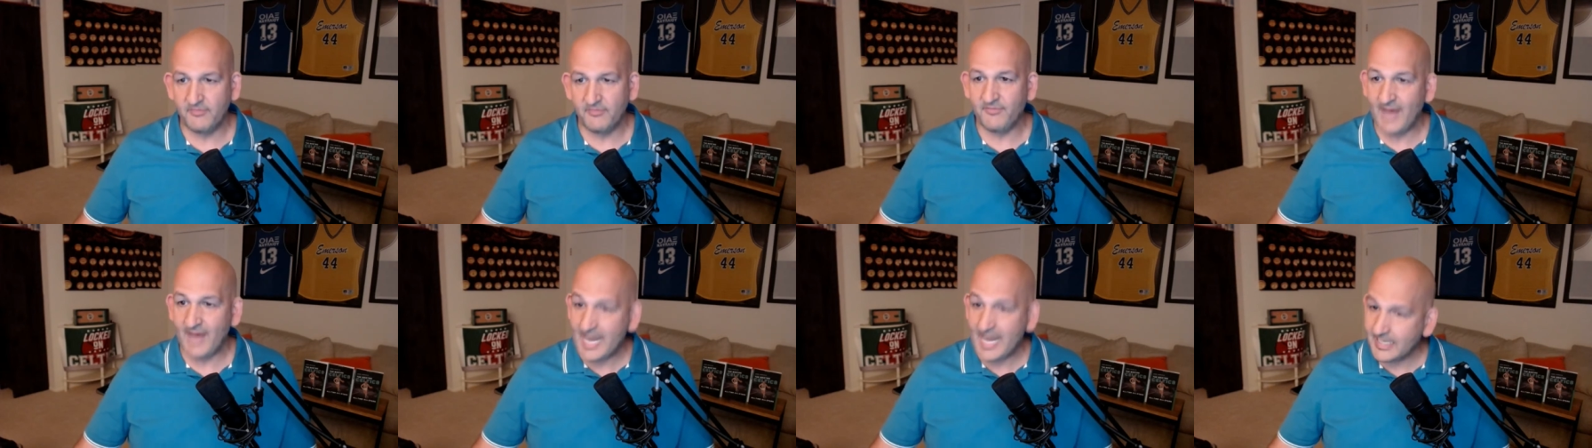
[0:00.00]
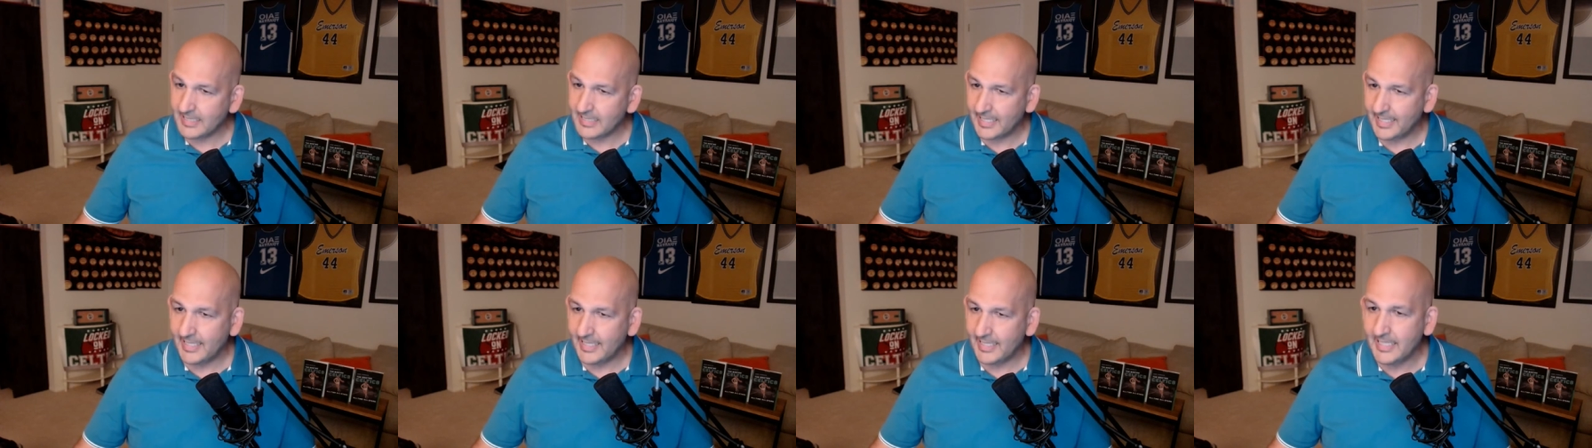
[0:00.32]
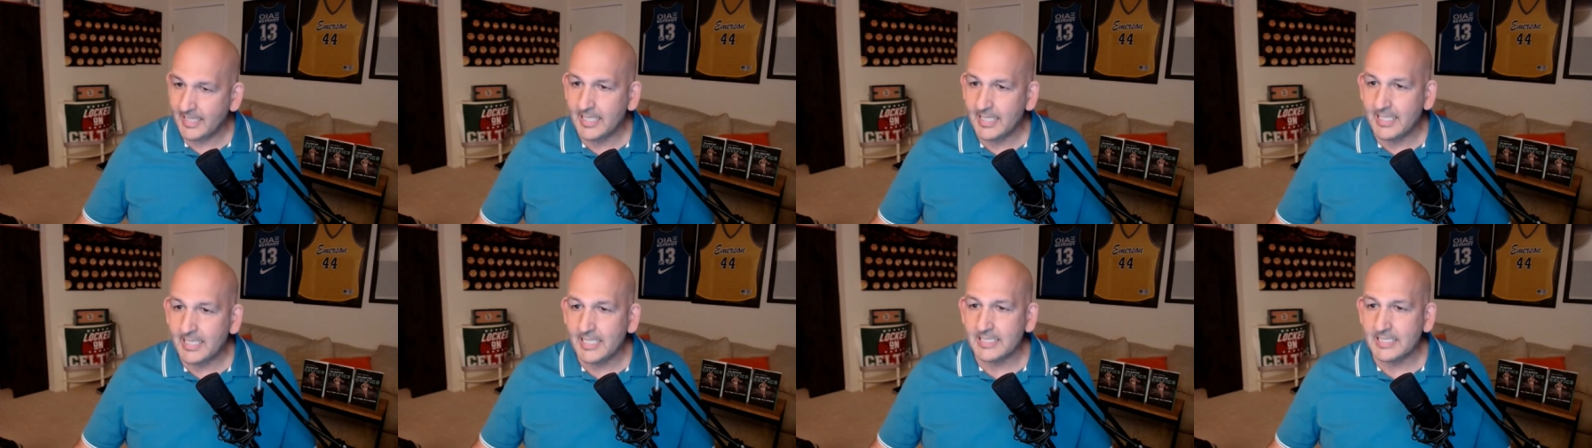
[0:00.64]

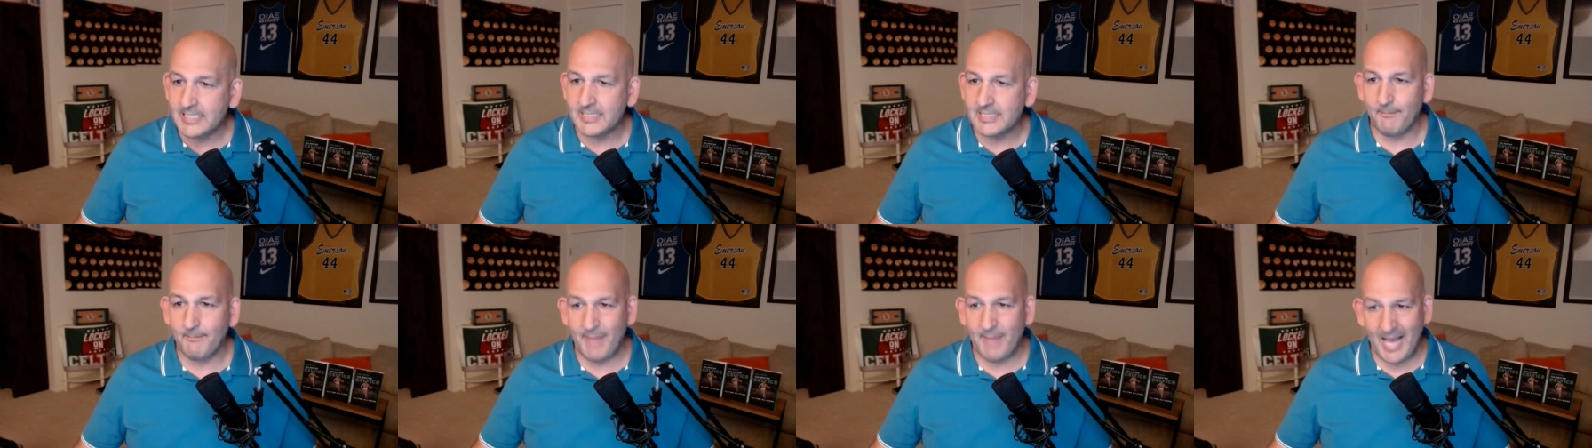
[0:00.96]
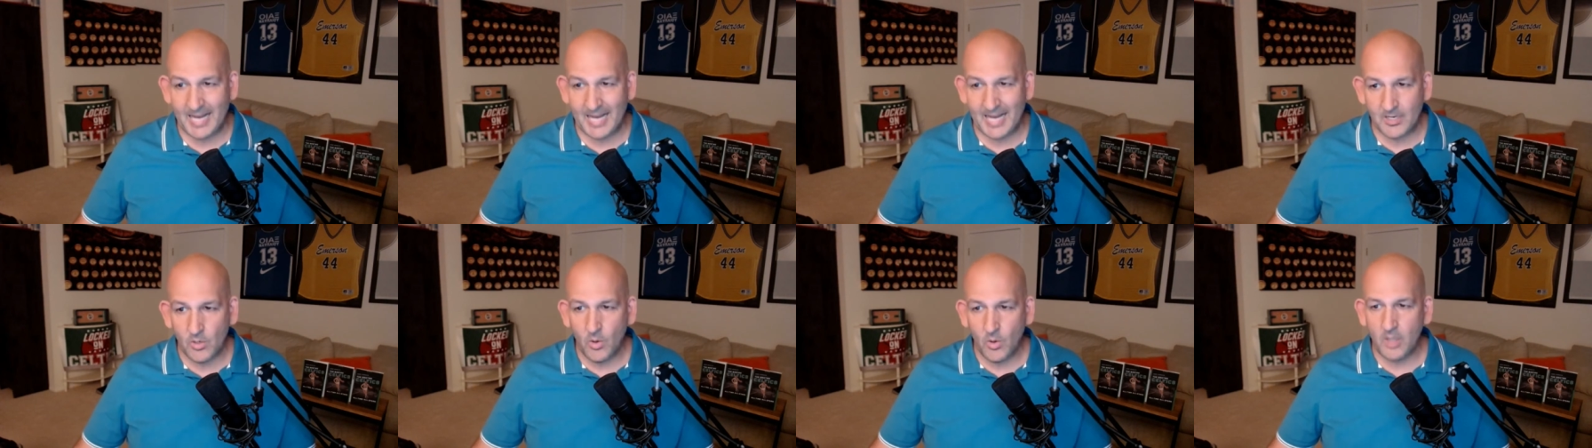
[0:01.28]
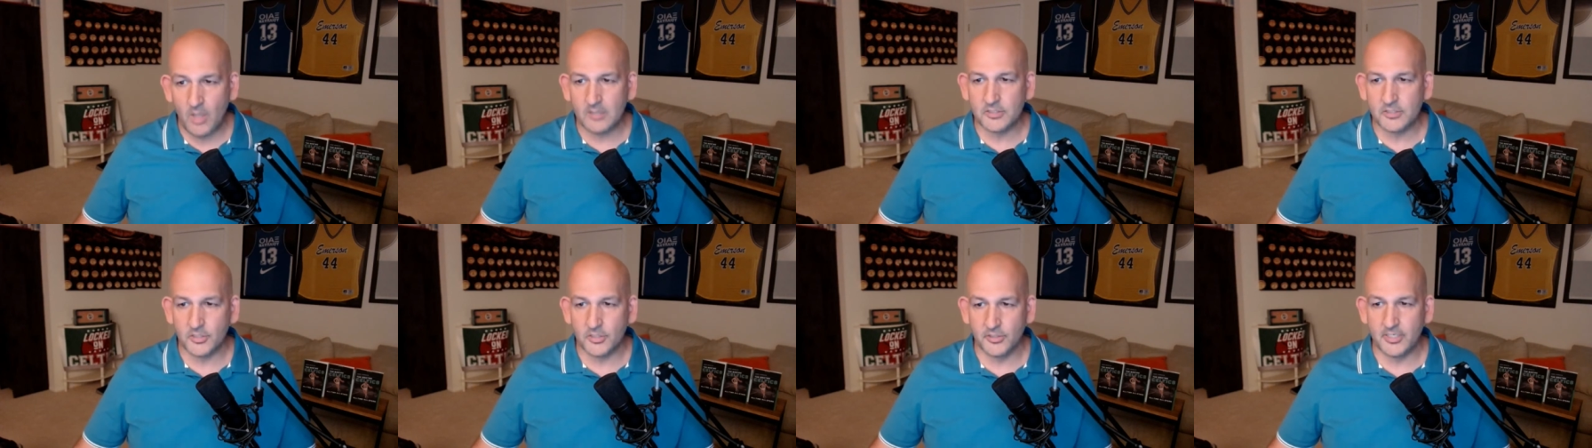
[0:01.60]
Finally, tobacco
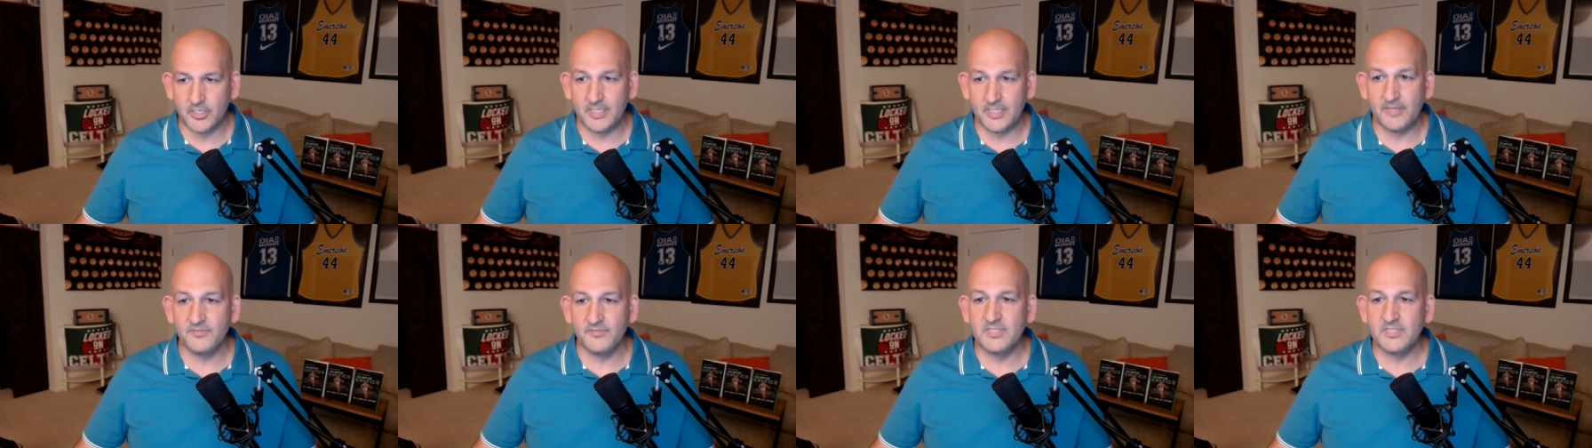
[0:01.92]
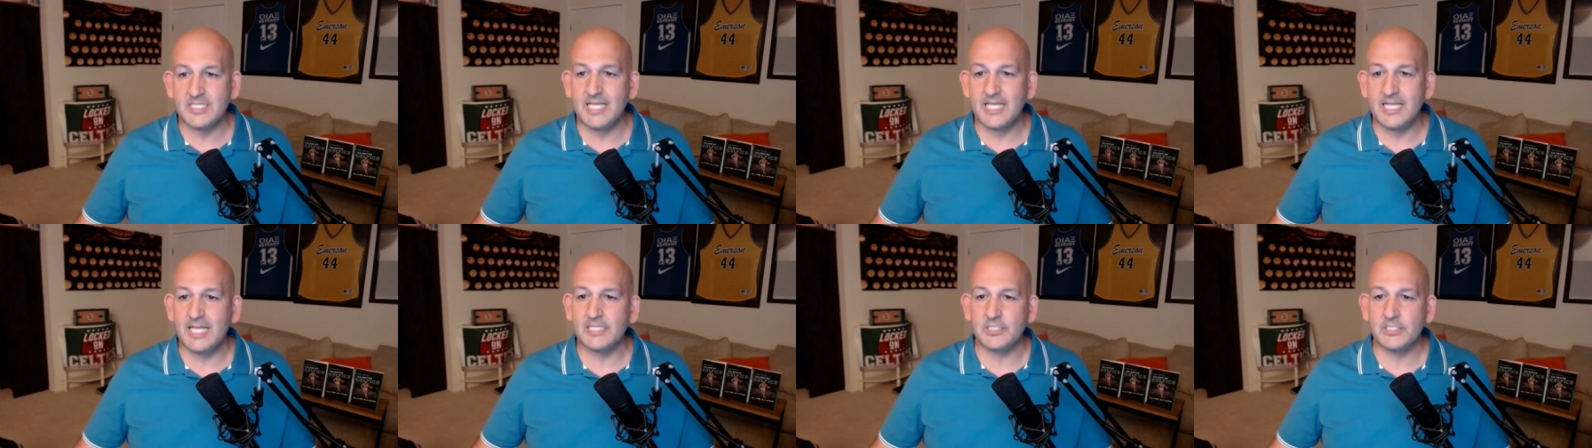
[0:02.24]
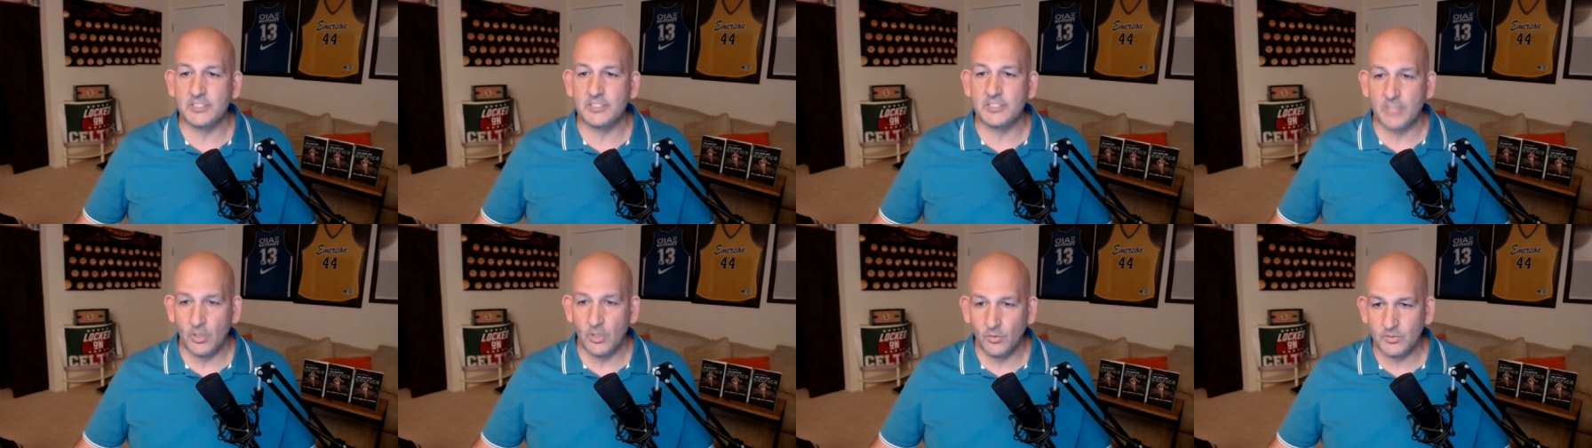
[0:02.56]
alternatives
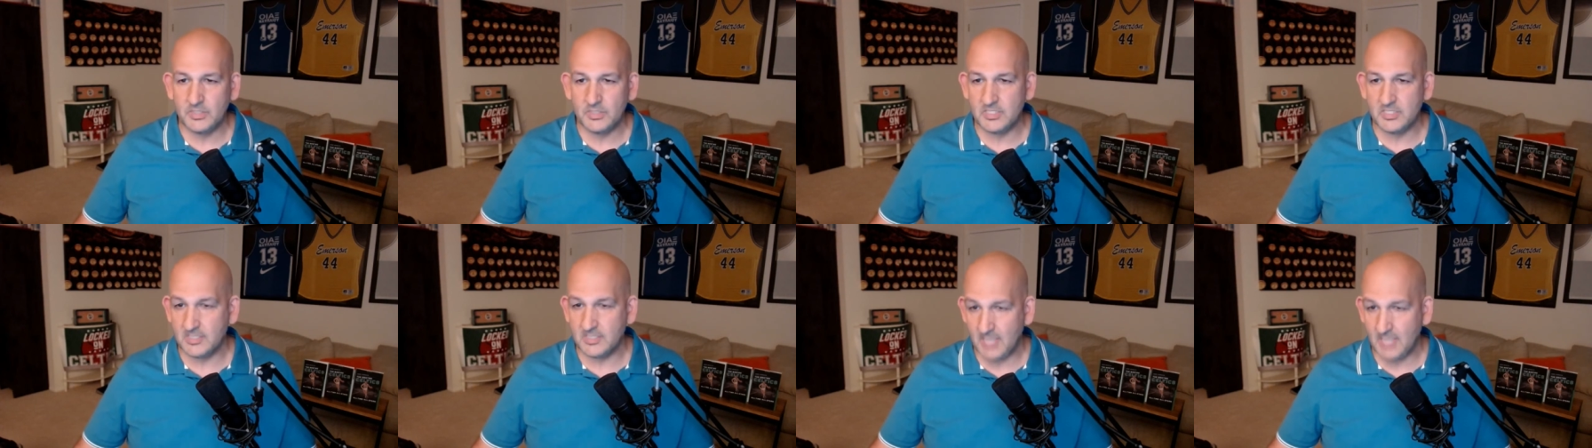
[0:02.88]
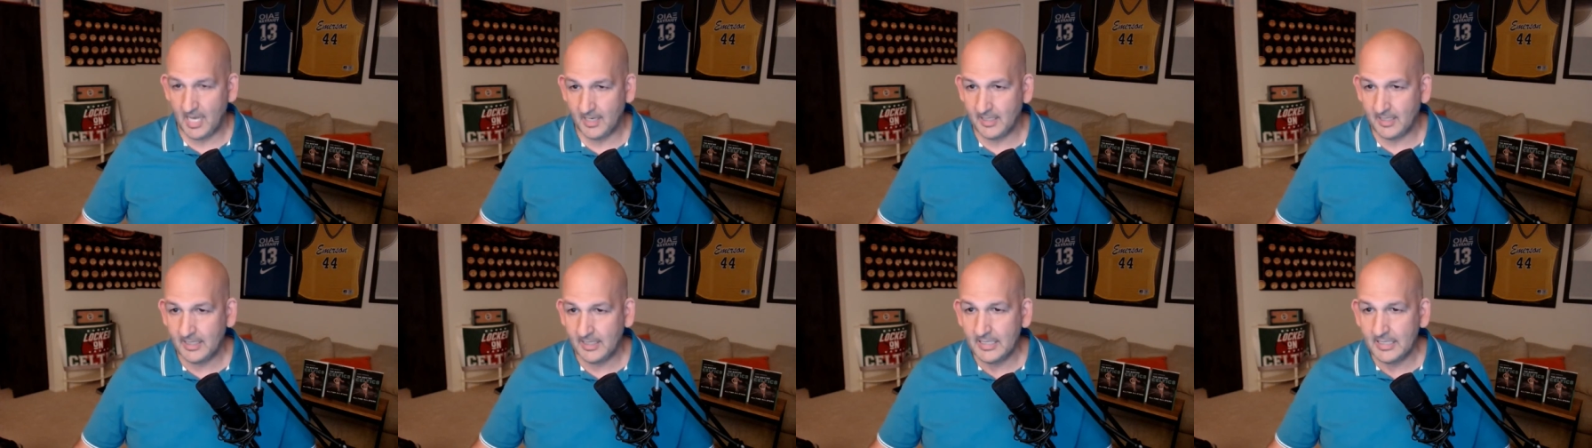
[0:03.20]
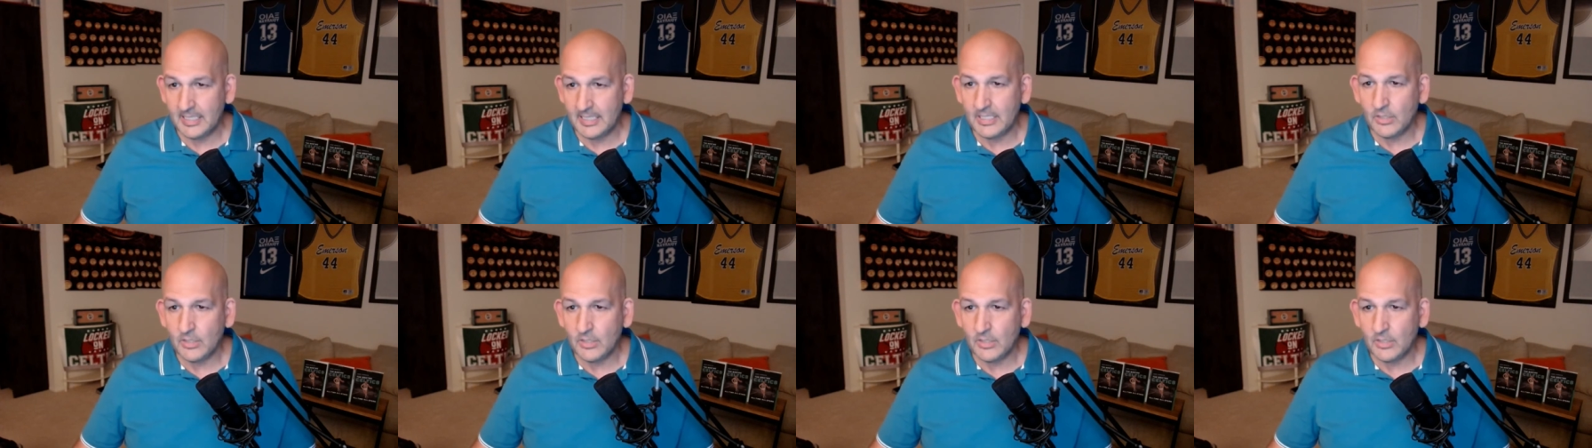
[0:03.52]
that don't suck.